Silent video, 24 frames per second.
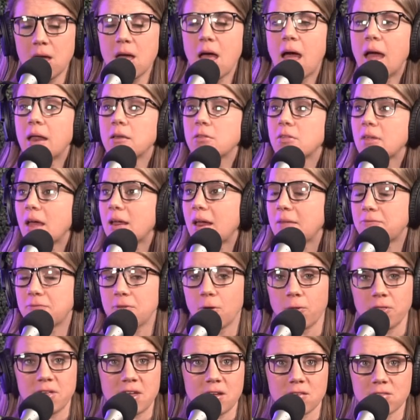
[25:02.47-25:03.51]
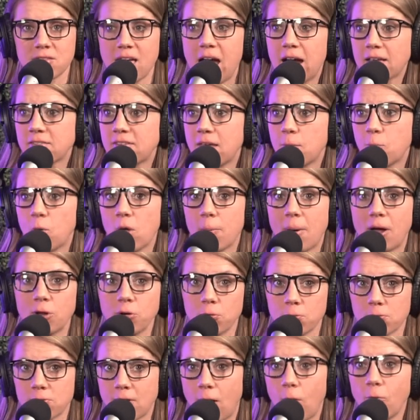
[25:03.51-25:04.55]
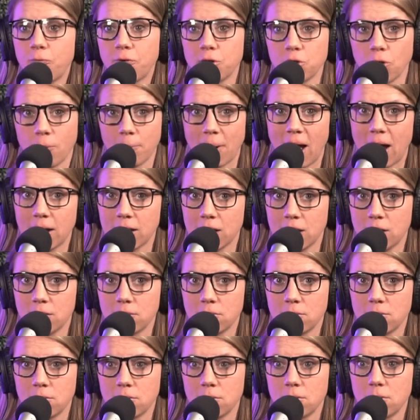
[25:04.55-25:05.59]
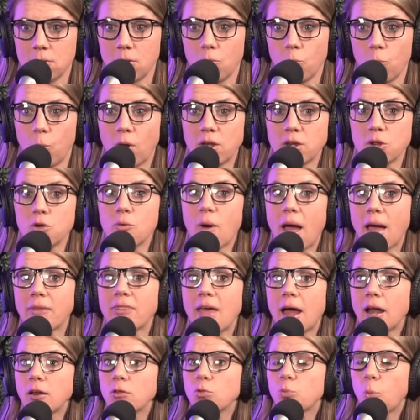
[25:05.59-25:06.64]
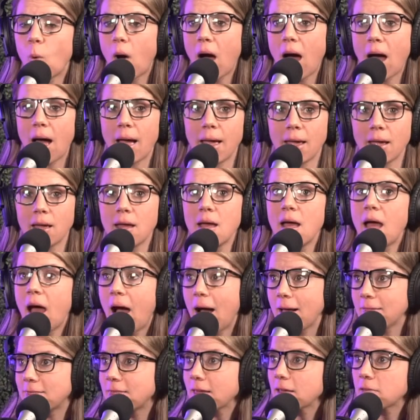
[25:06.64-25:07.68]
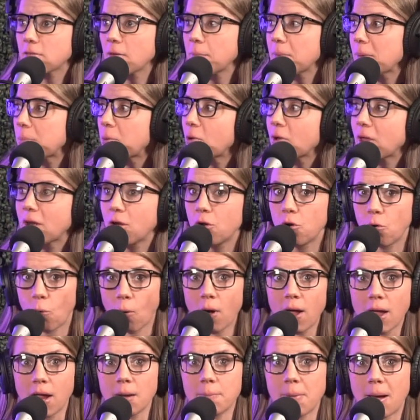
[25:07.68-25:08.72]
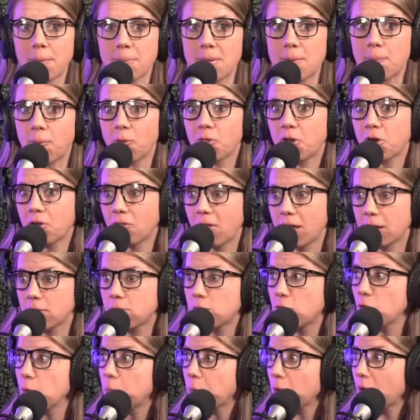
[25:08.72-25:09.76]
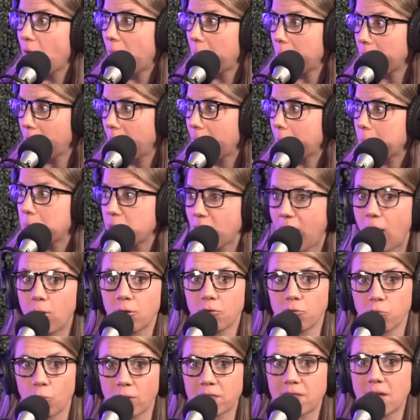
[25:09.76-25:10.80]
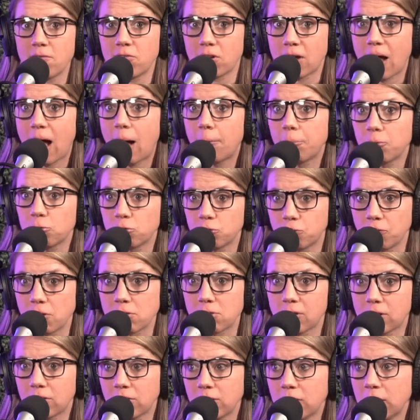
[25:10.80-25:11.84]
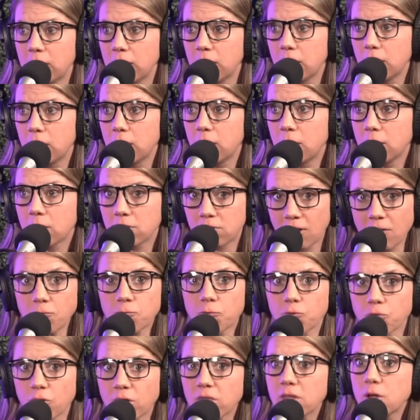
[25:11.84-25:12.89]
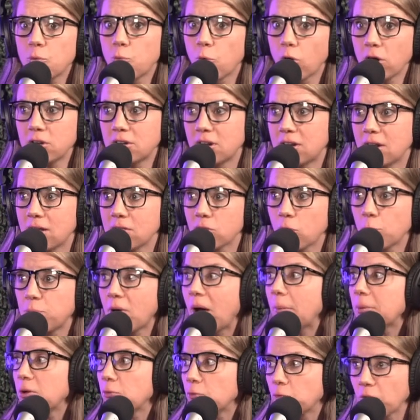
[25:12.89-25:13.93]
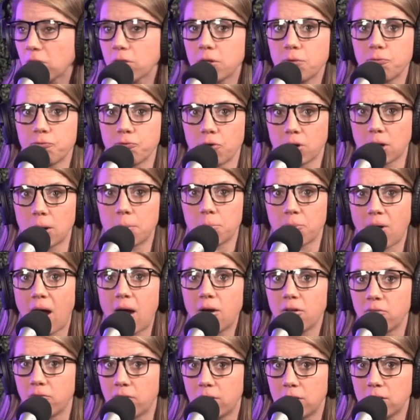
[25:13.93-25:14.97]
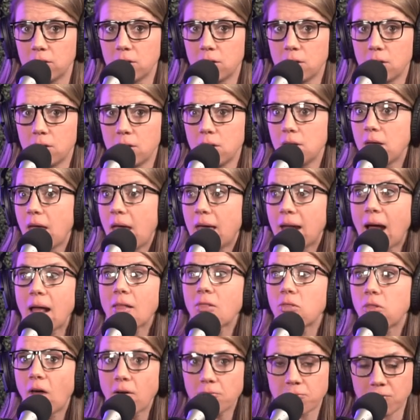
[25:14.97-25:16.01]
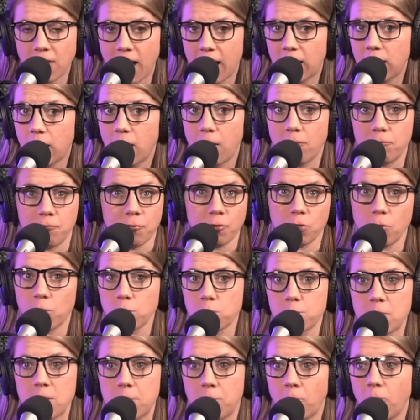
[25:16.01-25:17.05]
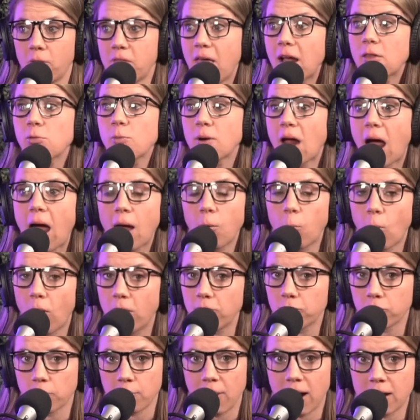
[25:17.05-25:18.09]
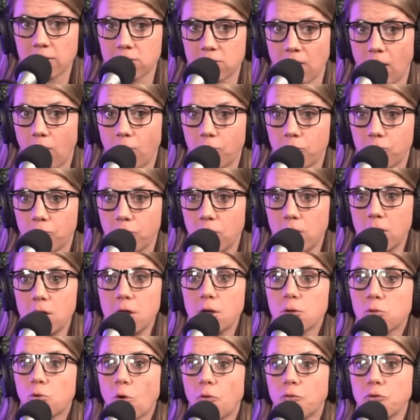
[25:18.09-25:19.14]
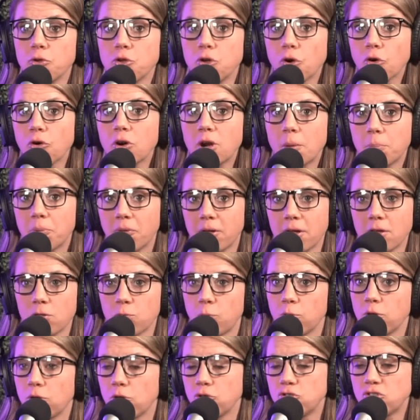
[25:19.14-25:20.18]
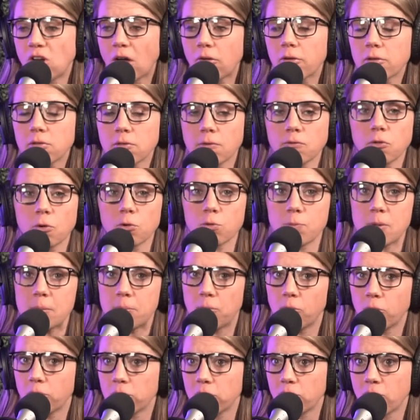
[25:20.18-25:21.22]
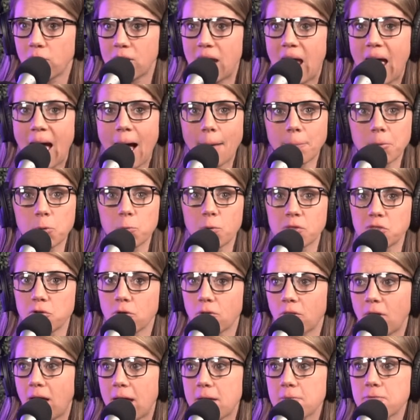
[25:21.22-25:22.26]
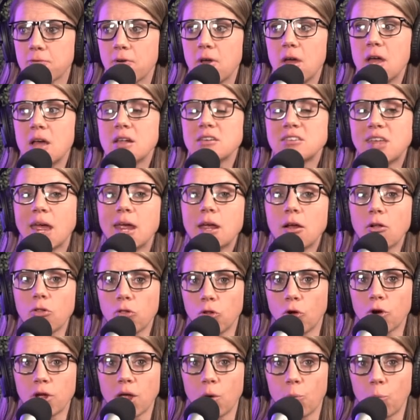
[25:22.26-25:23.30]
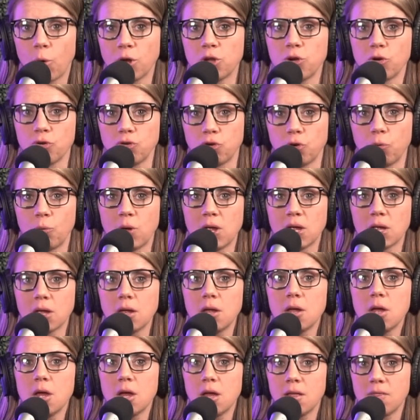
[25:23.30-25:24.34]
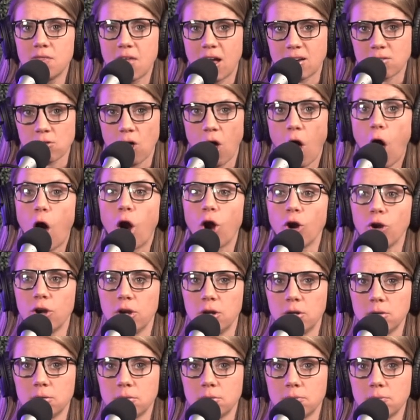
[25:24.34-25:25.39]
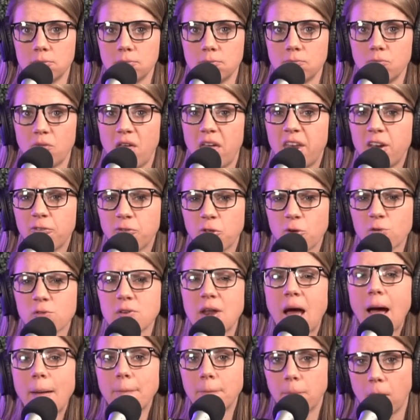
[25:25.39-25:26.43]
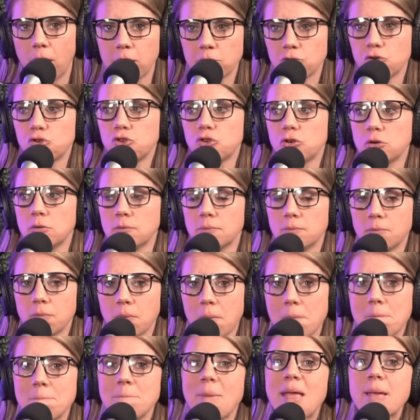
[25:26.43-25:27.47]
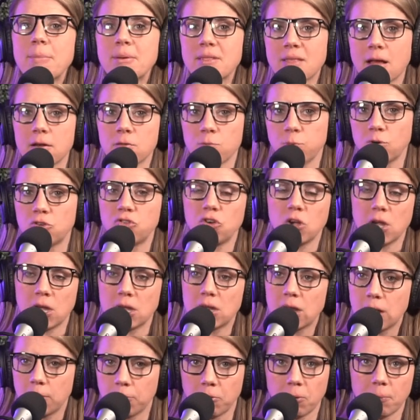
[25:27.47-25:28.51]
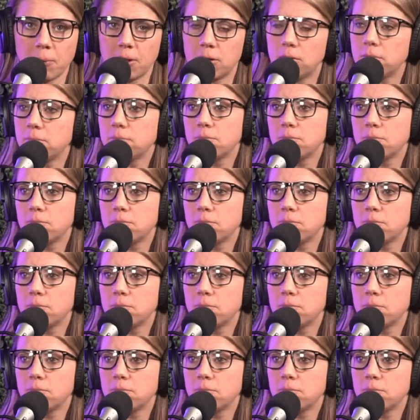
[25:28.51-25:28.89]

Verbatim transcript: And I feel the exact same way about yourself and your body. When you, ha that is why I think some people get annoyed by people that are like super like proud of what they've accomplished physically, because they've really worked at it and they're probably really freaking proud of it. And I love that uh, for those people. And that's what I want for myself. So if you're in a place where you're jealous of those people or you're unhappy with your life, take a look at what you're doing that's hard. And if there's not much, maybe that's what you need to implement.